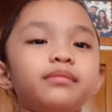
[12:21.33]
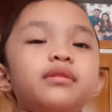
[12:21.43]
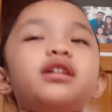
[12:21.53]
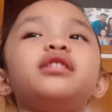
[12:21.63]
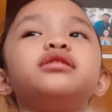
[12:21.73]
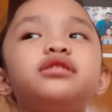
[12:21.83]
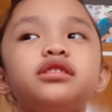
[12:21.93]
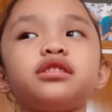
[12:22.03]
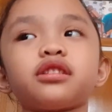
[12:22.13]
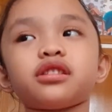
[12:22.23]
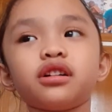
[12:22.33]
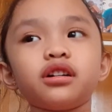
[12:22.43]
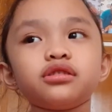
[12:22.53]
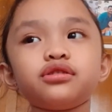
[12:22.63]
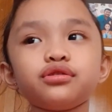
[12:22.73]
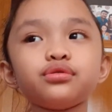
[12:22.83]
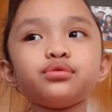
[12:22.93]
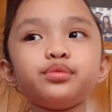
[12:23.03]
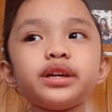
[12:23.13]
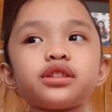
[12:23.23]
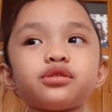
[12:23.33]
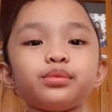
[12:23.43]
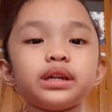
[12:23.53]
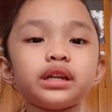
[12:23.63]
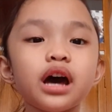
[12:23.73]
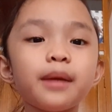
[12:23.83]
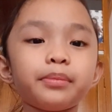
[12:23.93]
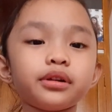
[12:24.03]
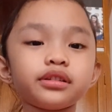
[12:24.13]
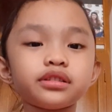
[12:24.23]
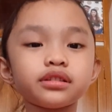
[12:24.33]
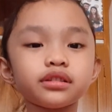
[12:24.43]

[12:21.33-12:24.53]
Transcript: "My teeth are too weak to eat apples."